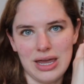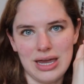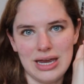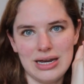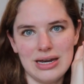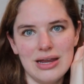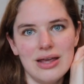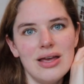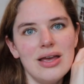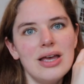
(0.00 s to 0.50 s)

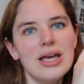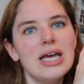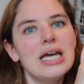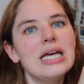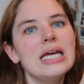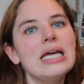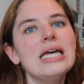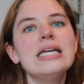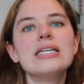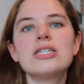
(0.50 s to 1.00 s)
in.
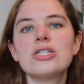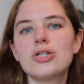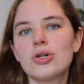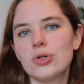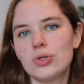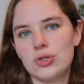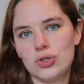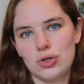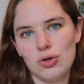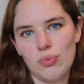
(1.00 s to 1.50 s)
It's
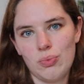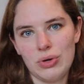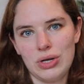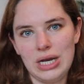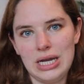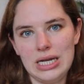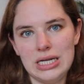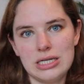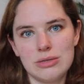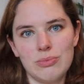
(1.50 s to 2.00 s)
not super
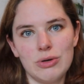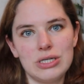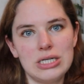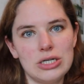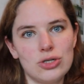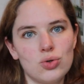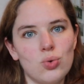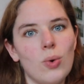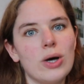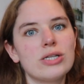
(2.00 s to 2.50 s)
neat, but
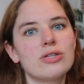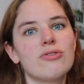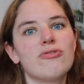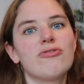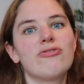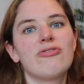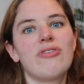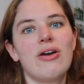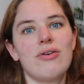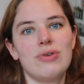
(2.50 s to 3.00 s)
it was a
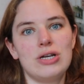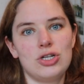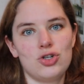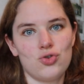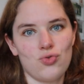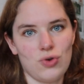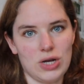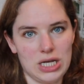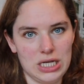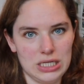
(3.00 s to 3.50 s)
very
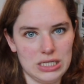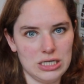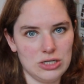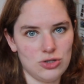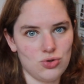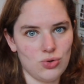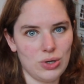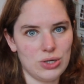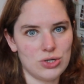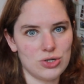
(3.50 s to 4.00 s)
tricky
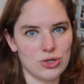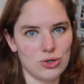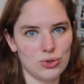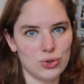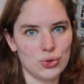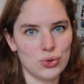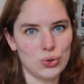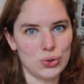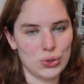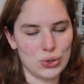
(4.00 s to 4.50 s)
situation
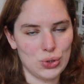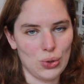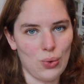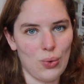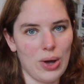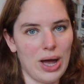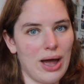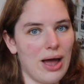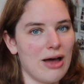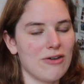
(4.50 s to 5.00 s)
to
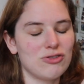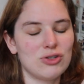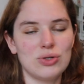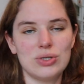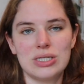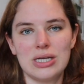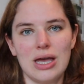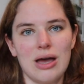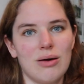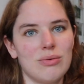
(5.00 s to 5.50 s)
sew. I have to
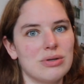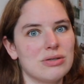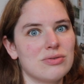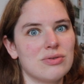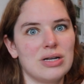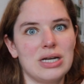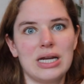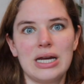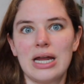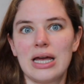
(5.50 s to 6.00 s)
say, I was
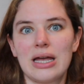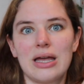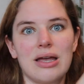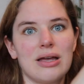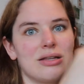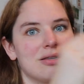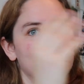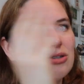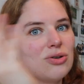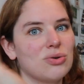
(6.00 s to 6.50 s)
really like,
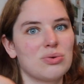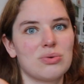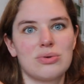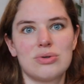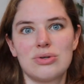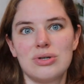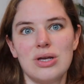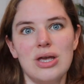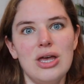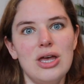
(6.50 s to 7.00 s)

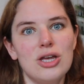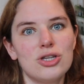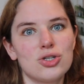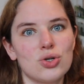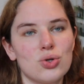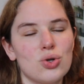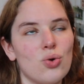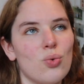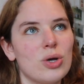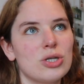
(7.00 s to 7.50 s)
don't
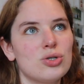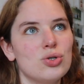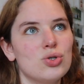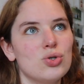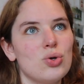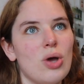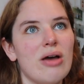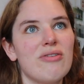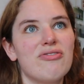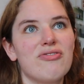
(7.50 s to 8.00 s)
know what to
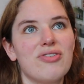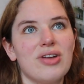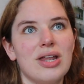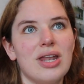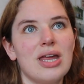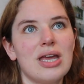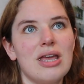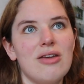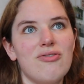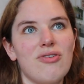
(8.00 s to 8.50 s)
do. I feel
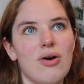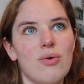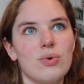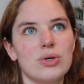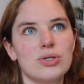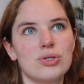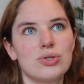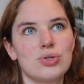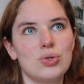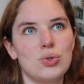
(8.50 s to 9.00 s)
like if I
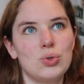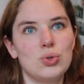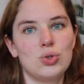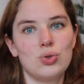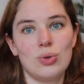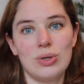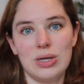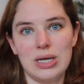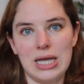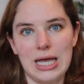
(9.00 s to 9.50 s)
was to
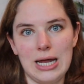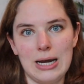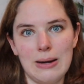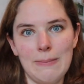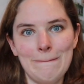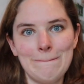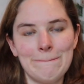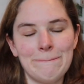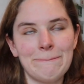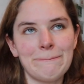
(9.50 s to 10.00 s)
do it
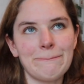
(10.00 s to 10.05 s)
again